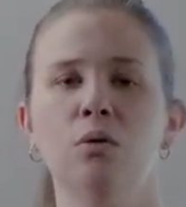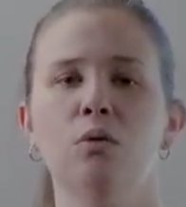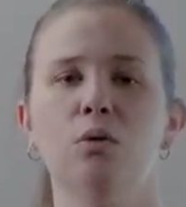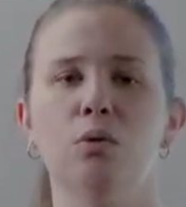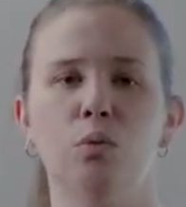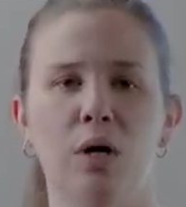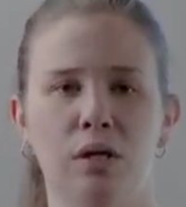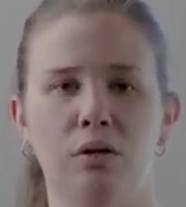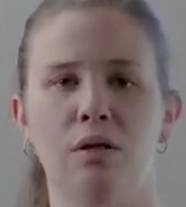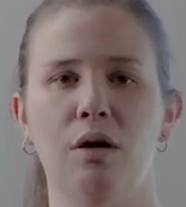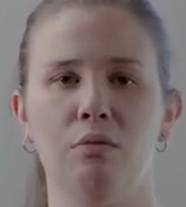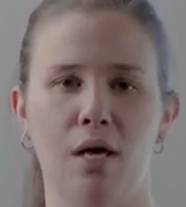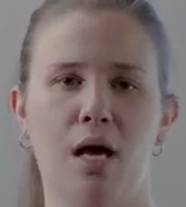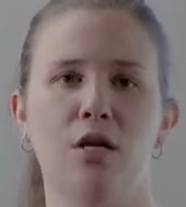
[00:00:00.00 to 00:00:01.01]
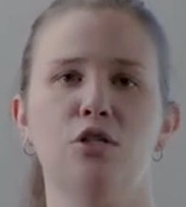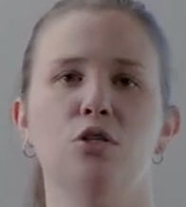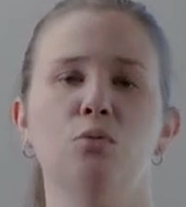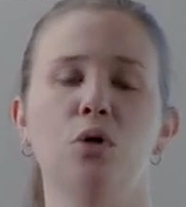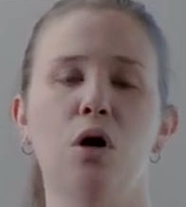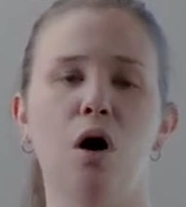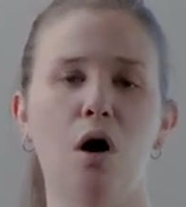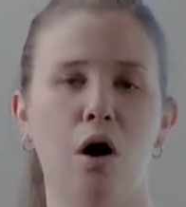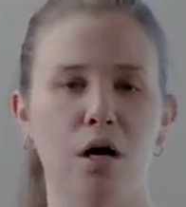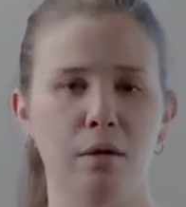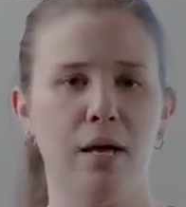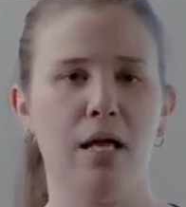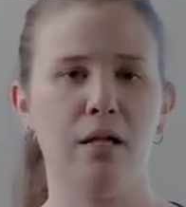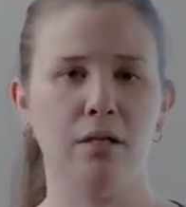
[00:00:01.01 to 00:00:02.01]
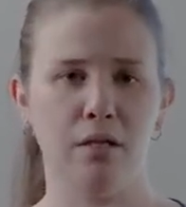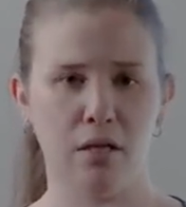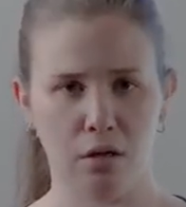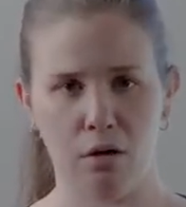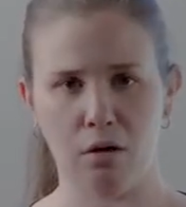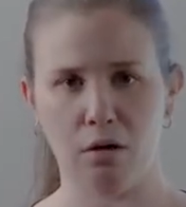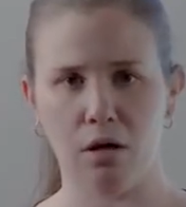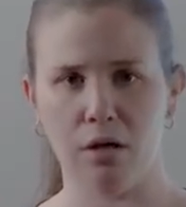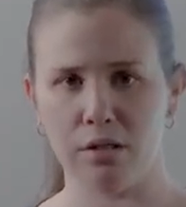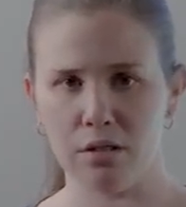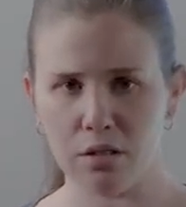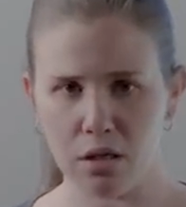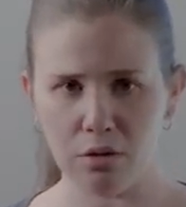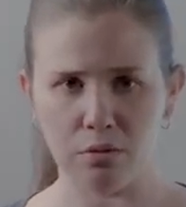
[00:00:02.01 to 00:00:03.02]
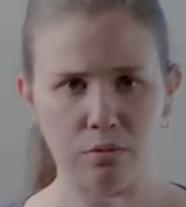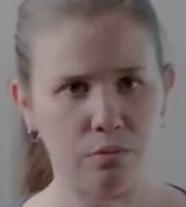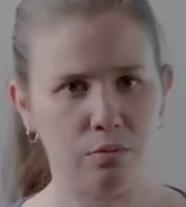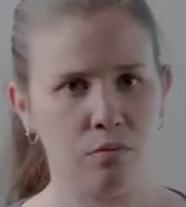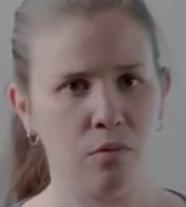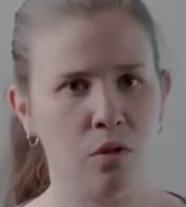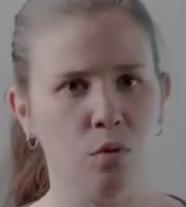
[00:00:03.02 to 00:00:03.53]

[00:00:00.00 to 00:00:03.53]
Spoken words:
or whether that reaction will automatically occur on its own,